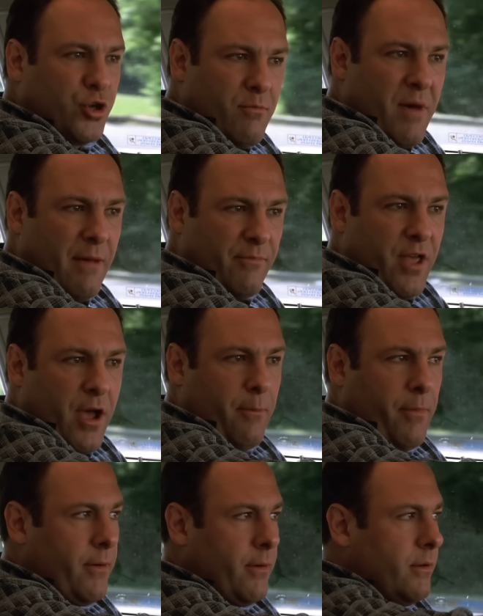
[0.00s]
Meadow
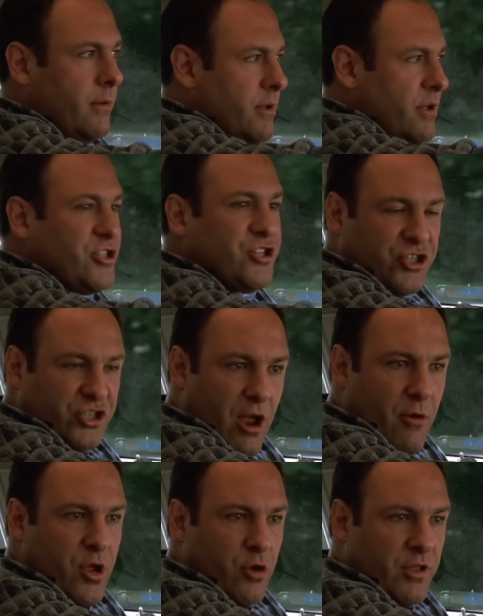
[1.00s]
inadvertently gets rid
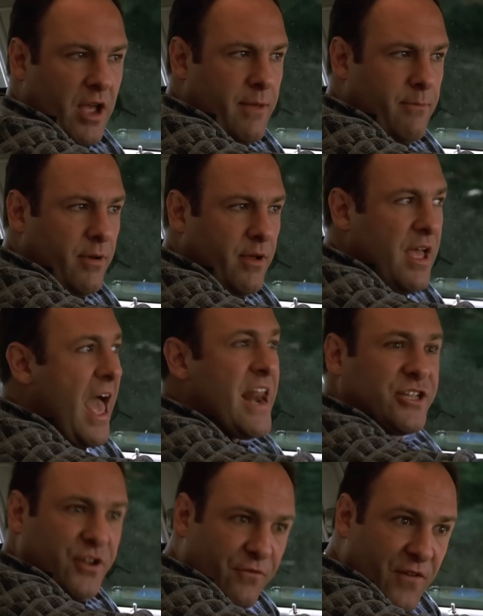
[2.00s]
of a lamp
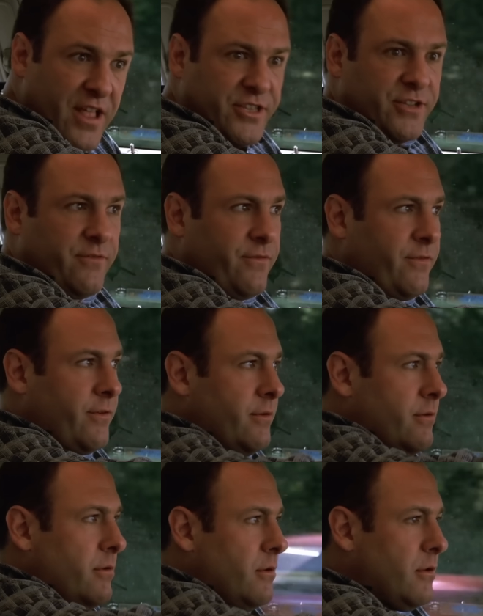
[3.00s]
that the FBI had
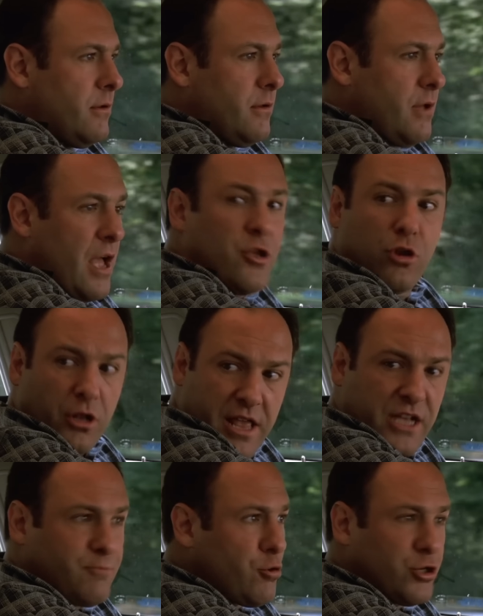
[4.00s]
purposely planted into
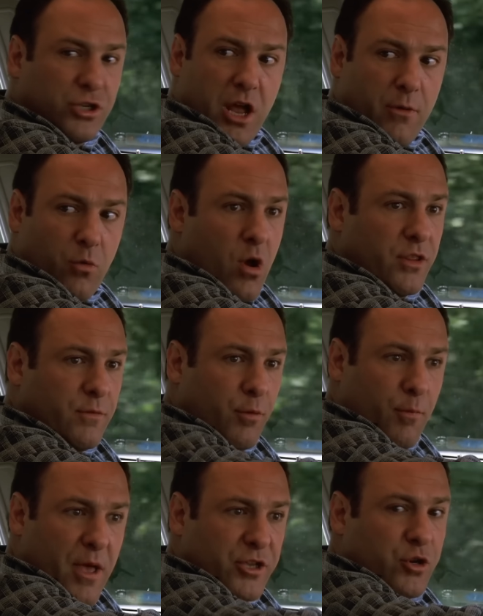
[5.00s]
Tony's basement.
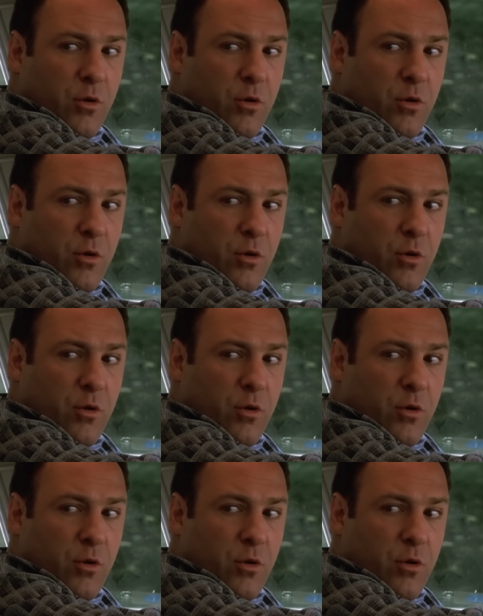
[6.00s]
This